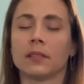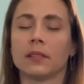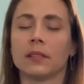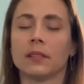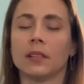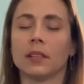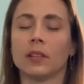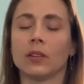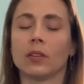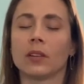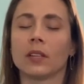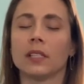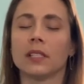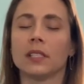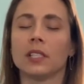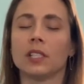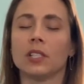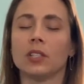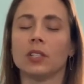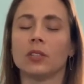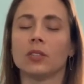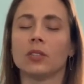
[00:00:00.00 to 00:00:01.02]
It'll
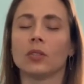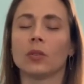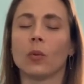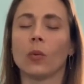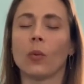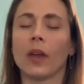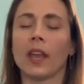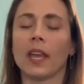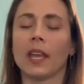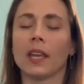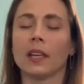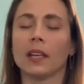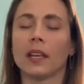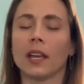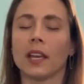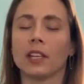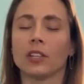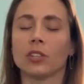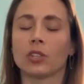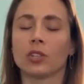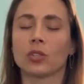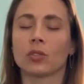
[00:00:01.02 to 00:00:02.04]
continue to wane
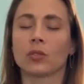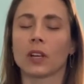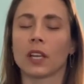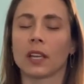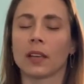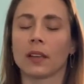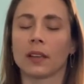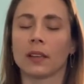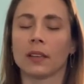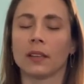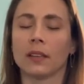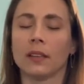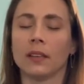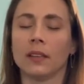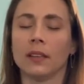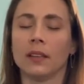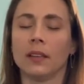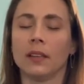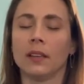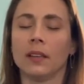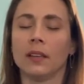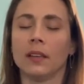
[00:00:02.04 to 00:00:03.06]
and shrink
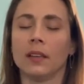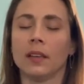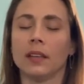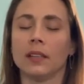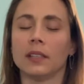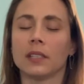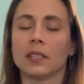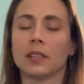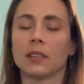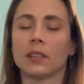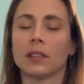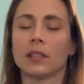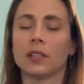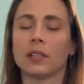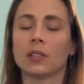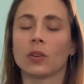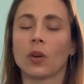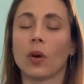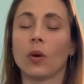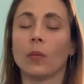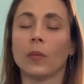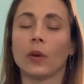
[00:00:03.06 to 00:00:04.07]
until it is
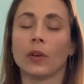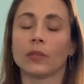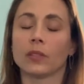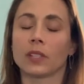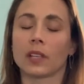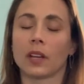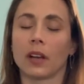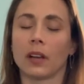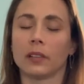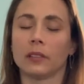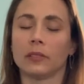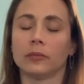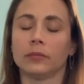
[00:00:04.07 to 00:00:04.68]
almost gone.